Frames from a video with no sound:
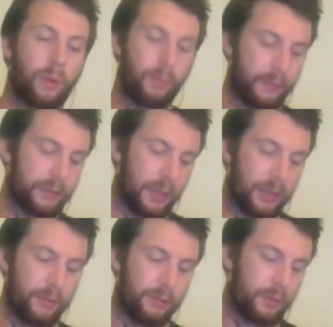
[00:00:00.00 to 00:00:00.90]
what we've
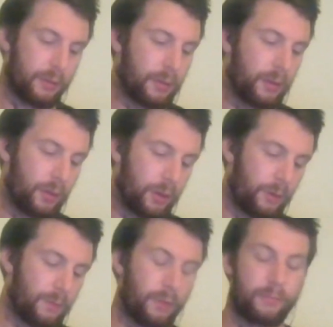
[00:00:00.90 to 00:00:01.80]
said and
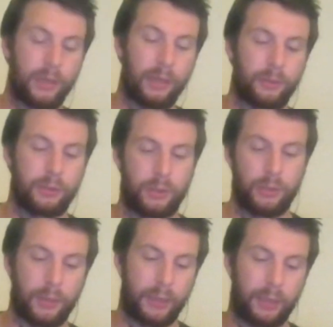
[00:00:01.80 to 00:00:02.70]
what we've been able
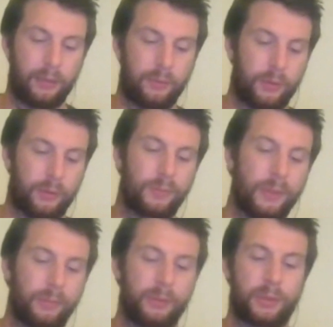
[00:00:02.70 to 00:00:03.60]
to do. Like, I don't want
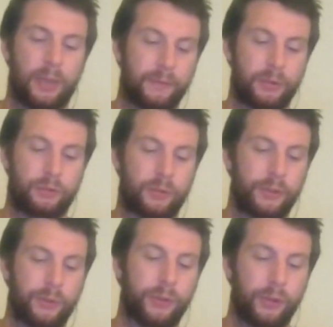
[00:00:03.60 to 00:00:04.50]
those people to ever
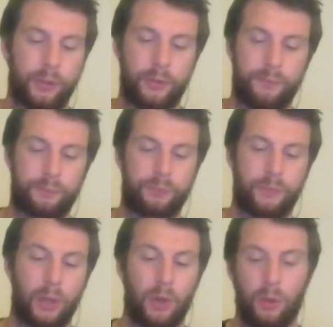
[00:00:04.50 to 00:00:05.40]
struggle or
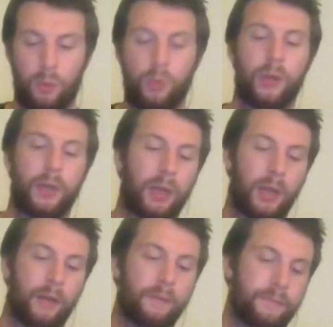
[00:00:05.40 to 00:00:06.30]

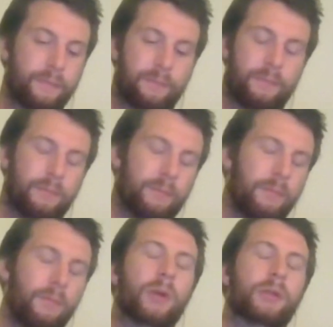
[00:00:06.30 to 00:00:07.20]
worry if
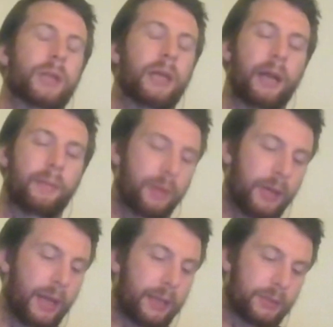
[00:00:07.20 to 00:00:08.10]
what's going to
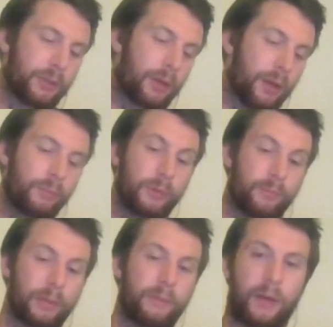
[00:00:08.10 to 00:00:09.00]
happen next. So I hope
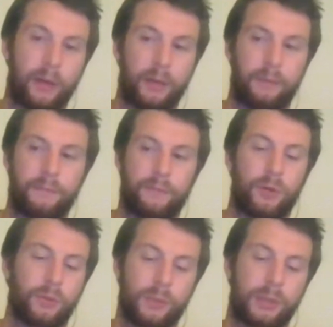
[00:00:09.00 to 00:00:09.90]
we've been very
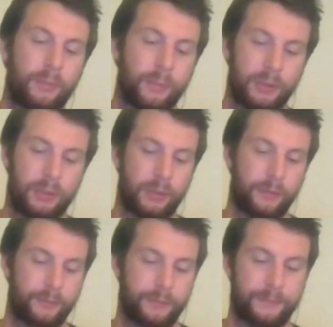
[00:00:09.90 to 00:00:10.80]
forward with them and stuff.